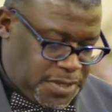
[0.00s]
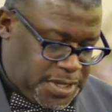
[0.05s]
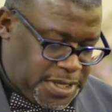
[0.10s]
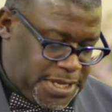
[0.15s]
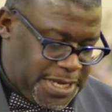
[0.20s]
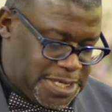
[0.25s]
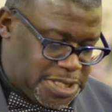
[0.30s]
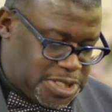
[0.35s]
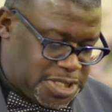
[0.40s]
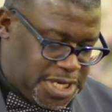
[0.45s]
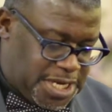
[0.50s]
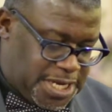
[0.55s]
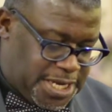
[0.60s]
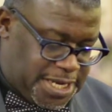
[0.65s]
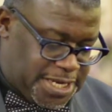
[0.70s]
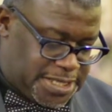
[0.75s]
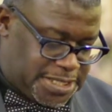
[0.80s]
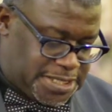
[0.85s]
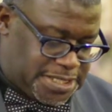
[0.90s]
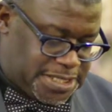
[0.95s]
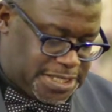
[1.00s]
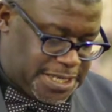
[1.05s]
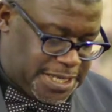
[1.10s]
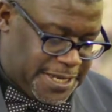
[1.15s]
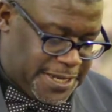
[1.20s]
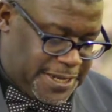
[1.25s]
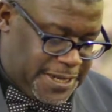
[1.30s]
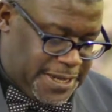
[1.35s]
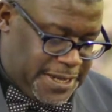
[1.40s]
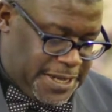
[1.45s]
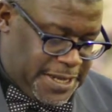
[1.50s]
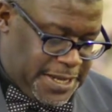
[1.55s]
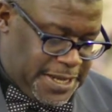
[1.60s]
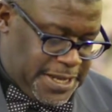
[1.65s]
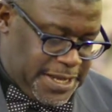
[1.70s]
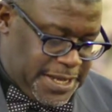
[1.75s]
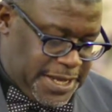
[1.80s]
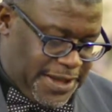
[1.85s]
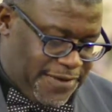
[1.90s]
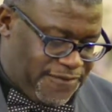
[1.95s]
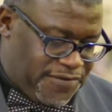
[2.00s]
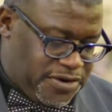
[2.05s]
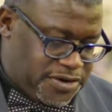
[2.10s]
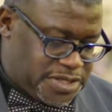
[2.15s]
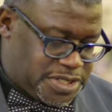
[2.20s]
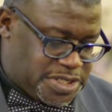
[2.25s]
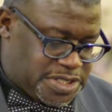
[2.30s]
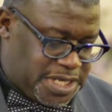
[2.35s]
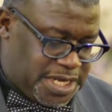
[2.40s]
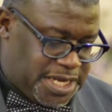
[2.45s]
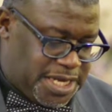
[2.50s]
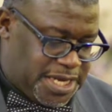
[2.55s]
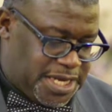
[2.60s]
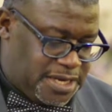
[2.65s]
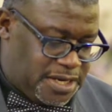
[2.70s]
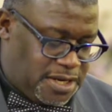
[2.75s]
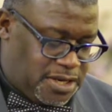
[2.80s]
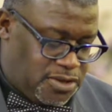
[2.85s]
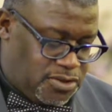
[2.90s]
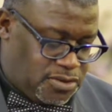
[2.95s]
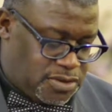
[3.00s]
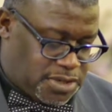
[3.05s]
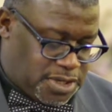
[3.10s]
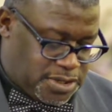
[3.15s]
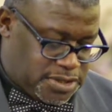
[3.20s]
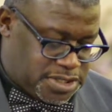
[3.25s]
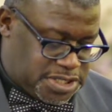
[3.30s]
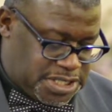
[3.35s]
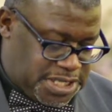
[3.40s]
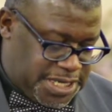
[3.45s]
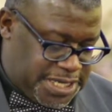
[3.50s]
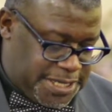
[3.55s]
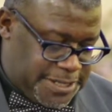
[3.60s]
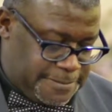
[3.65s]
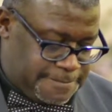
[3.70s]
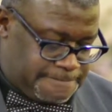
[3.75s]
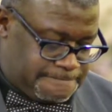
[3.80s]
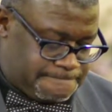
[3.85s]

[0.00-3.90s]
It says, at verse 10, Luke 13,